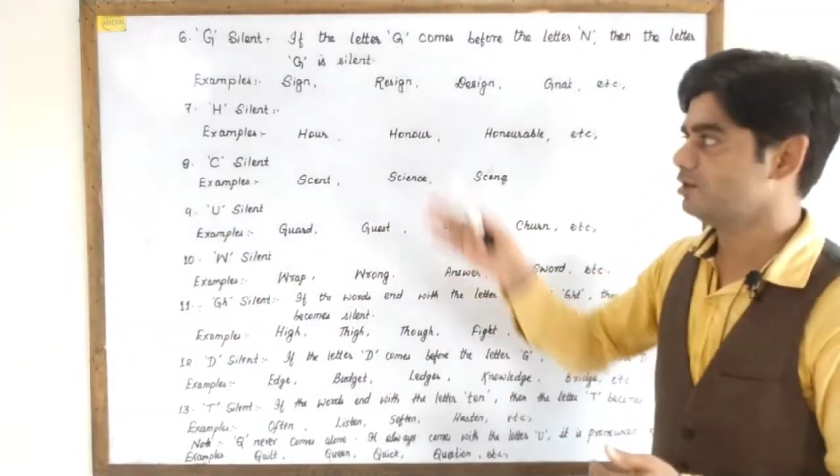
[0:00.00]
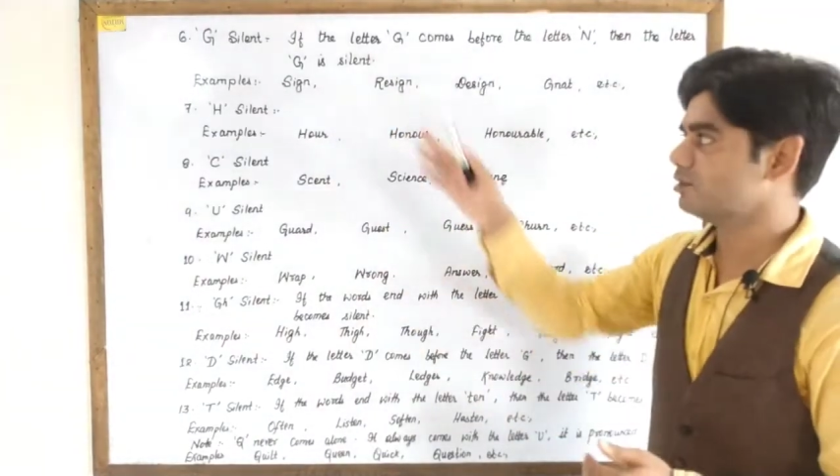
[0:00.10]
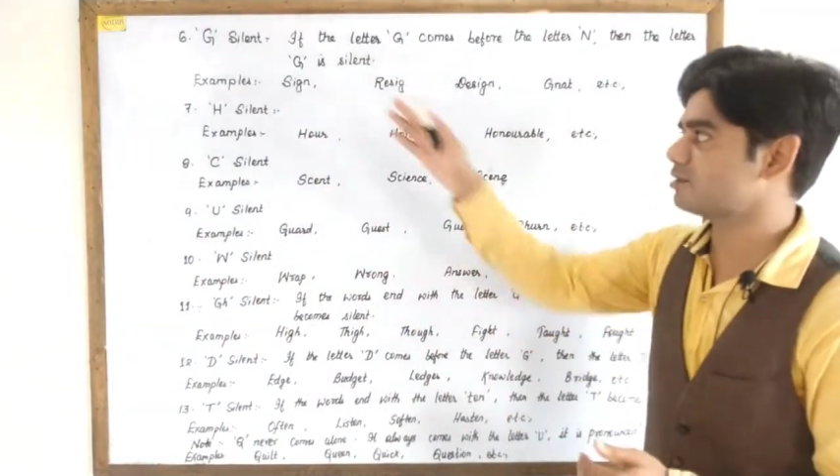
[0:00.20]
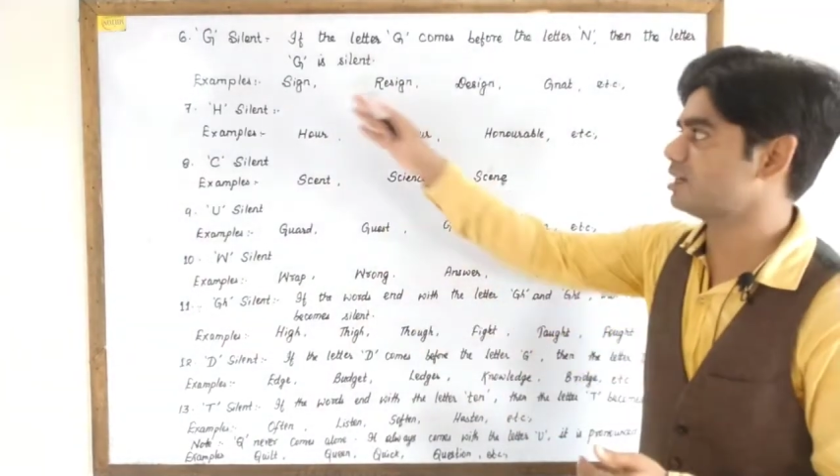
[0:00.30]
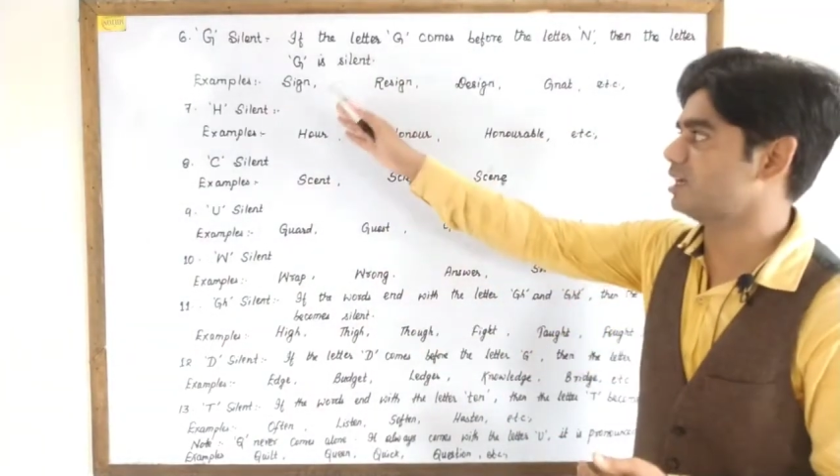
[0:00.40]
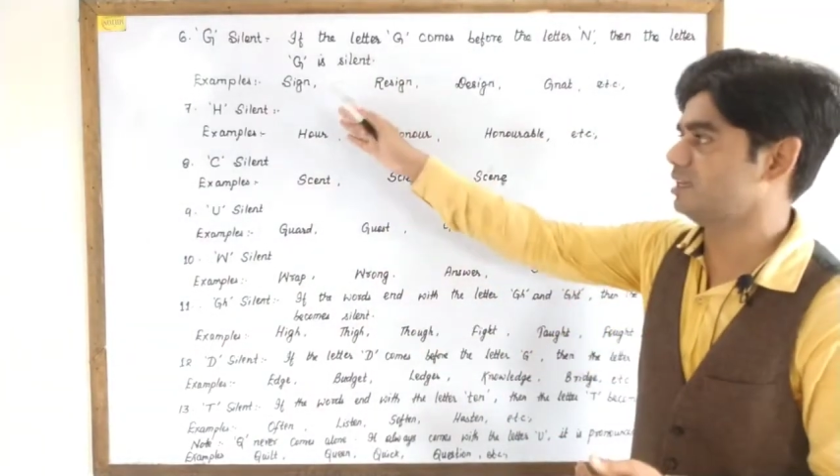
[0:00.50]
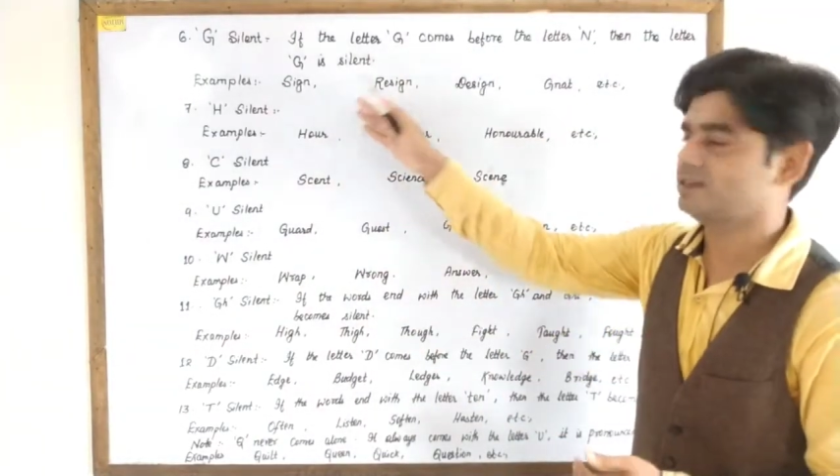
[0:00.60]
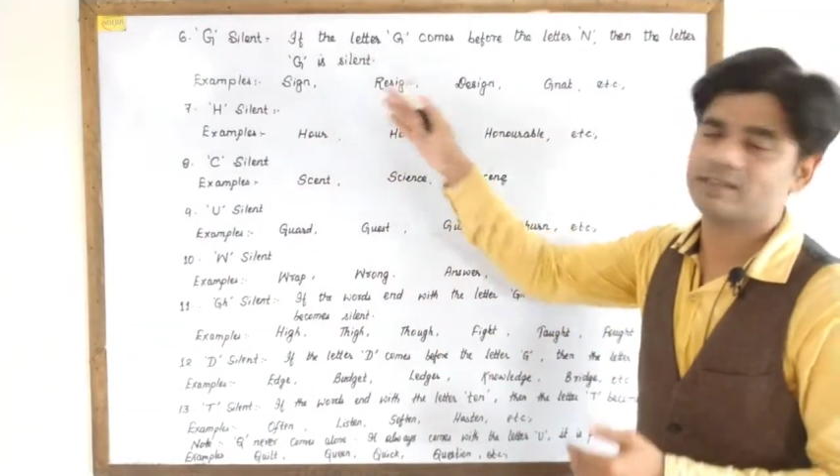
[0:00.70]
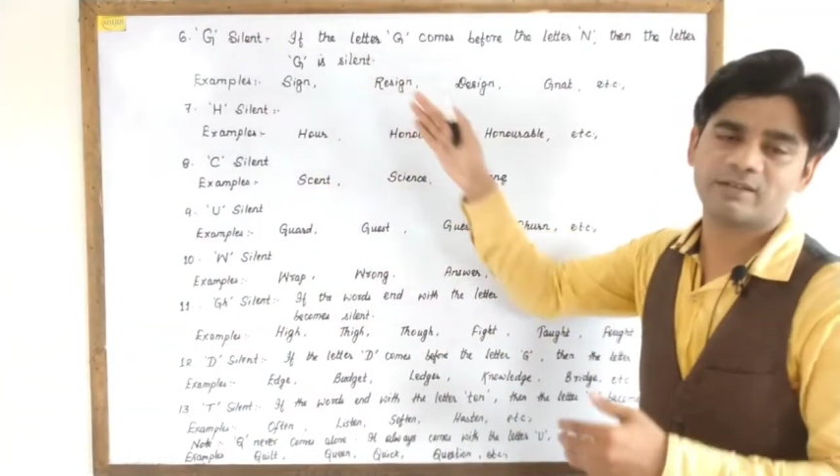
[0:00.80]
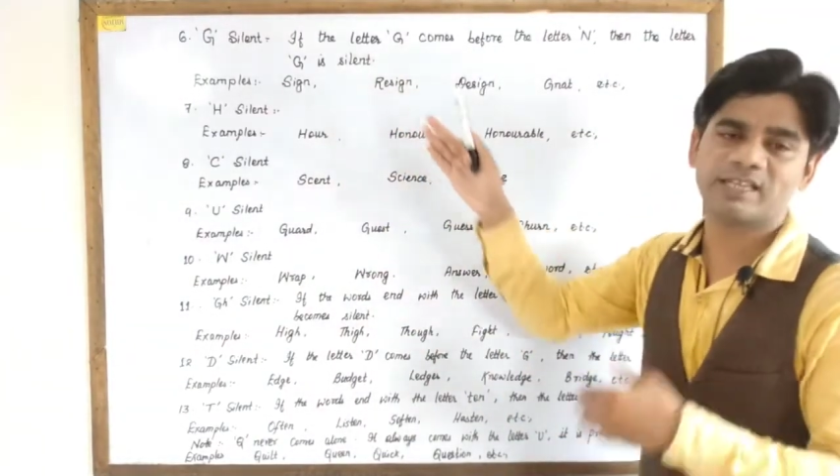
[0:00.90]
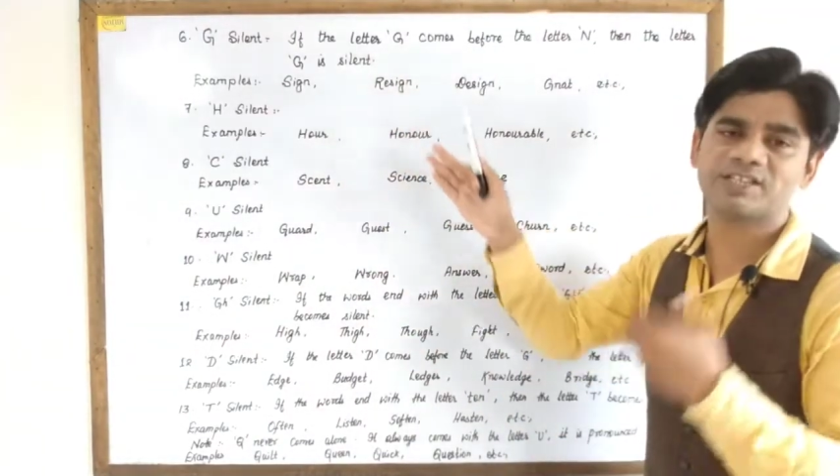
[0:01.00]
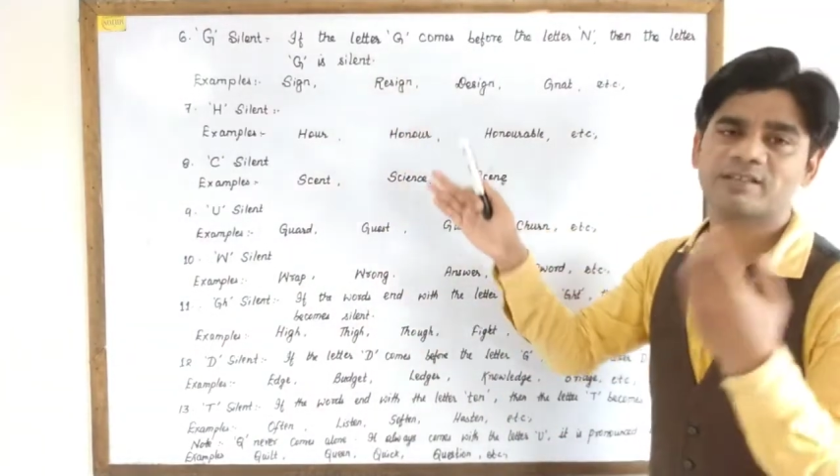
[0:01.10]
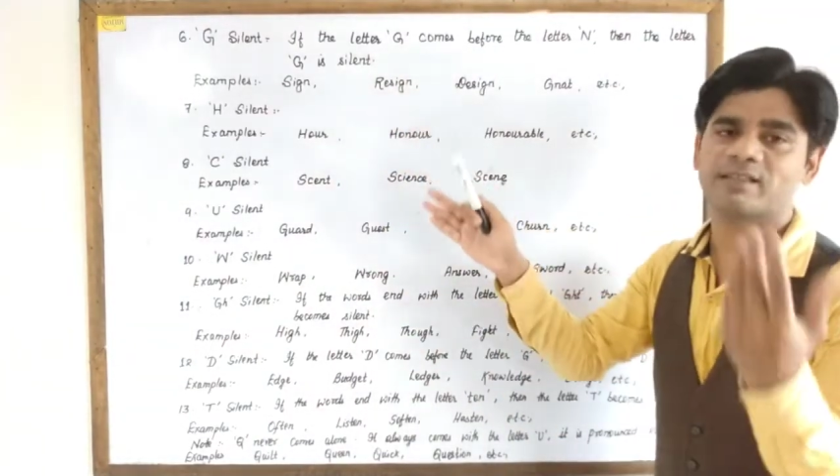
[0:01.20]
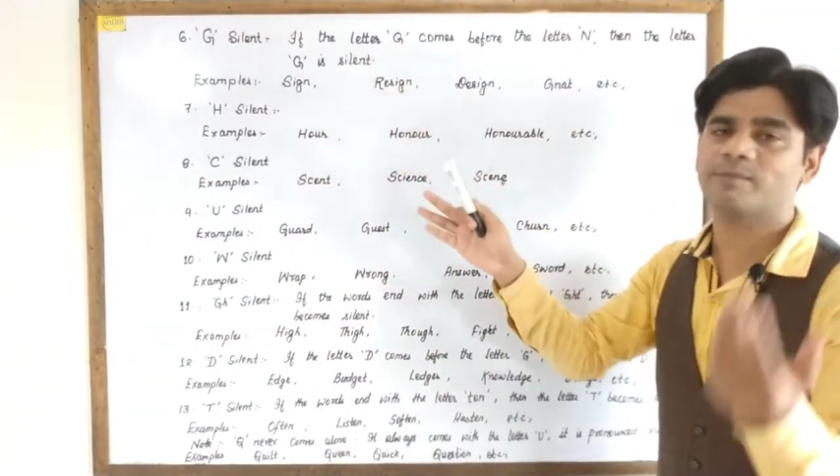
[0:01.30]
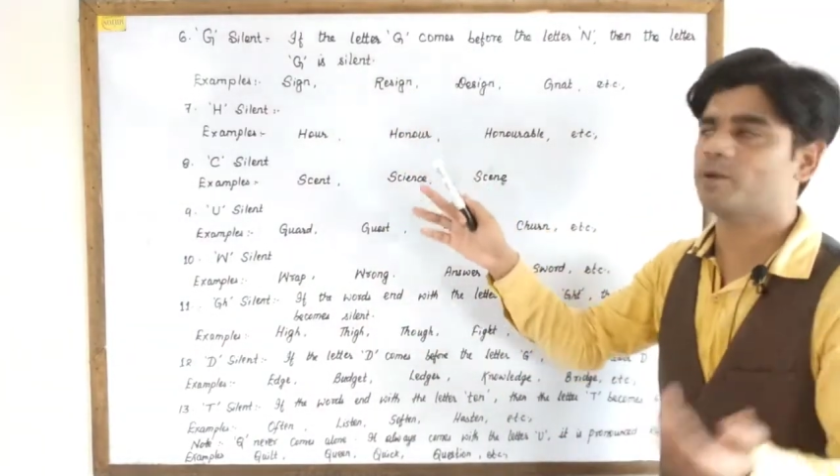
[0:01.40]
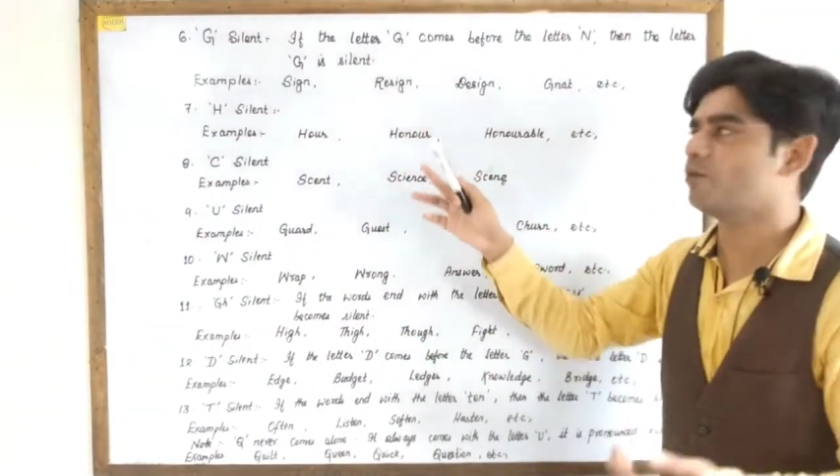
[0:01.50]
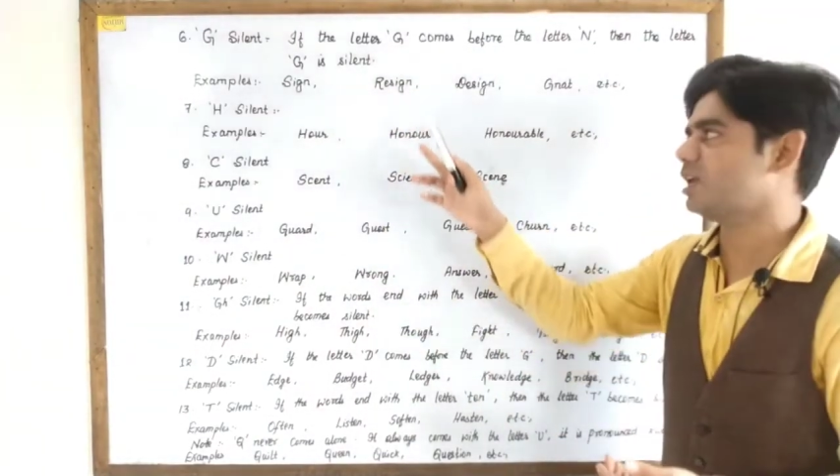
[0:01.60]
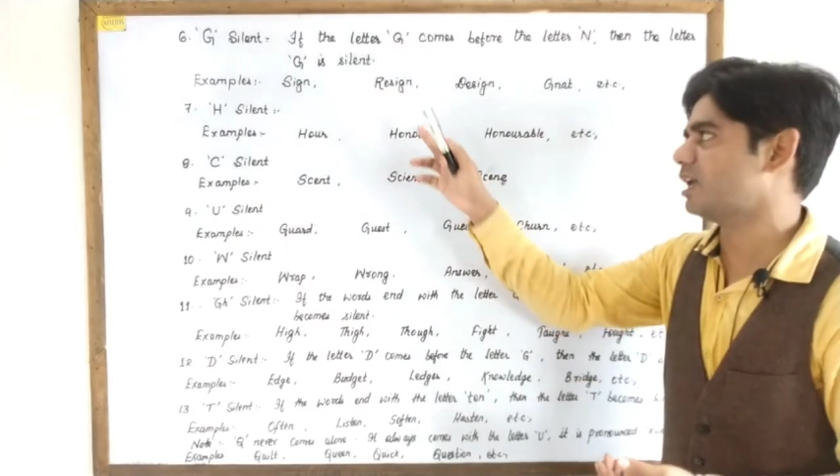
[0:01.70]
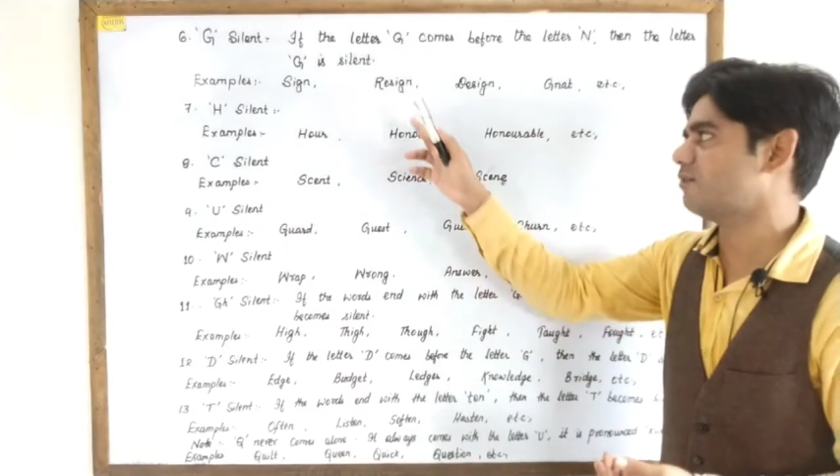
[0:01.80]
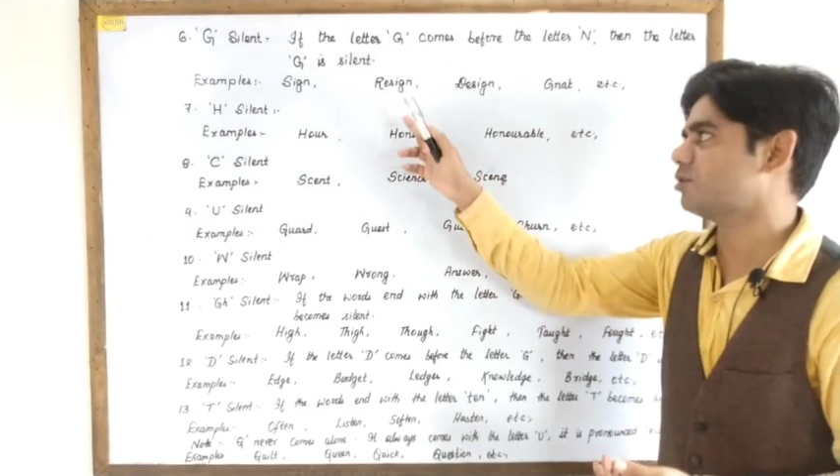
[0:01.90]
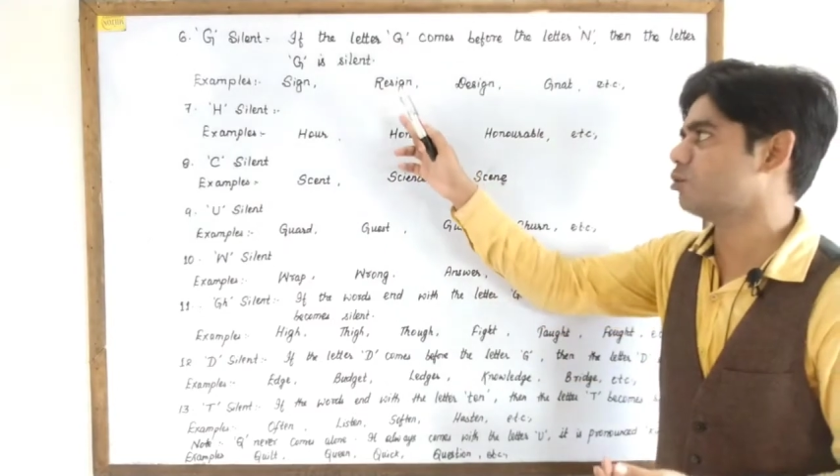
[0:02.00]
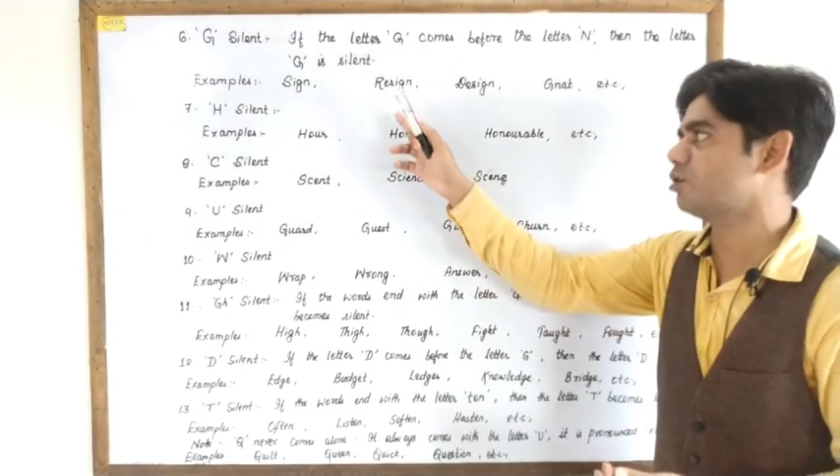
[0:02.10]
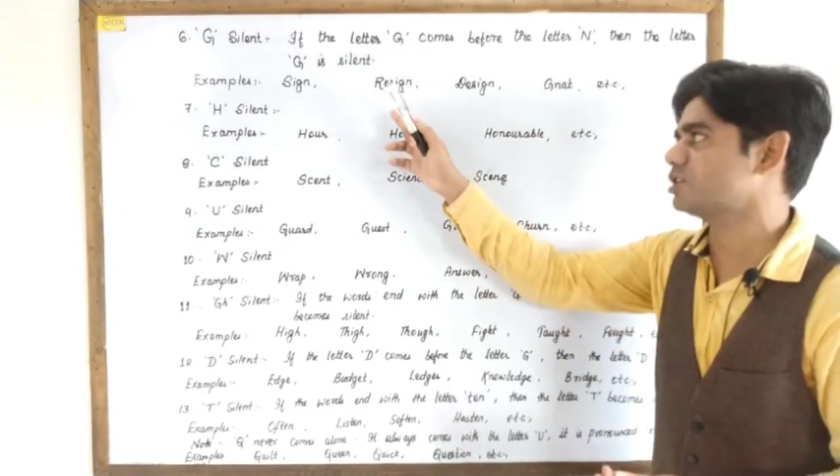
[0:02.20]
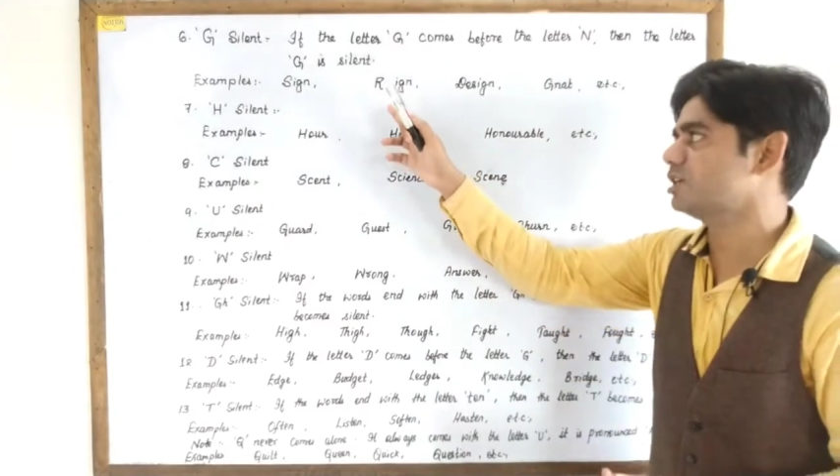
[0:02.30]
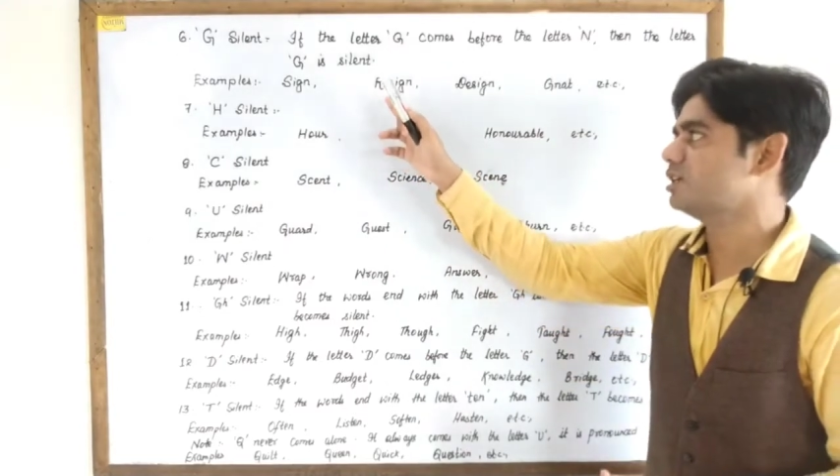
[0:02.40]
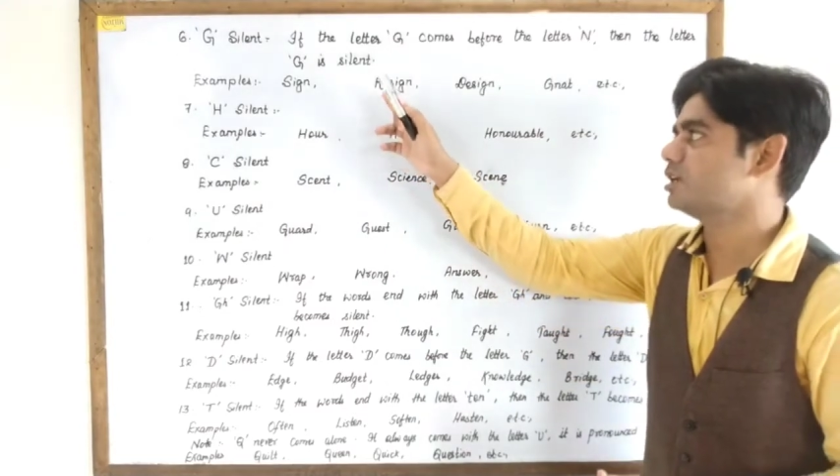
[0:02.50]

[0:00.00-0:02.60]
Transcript: Sign. The next example we have is what?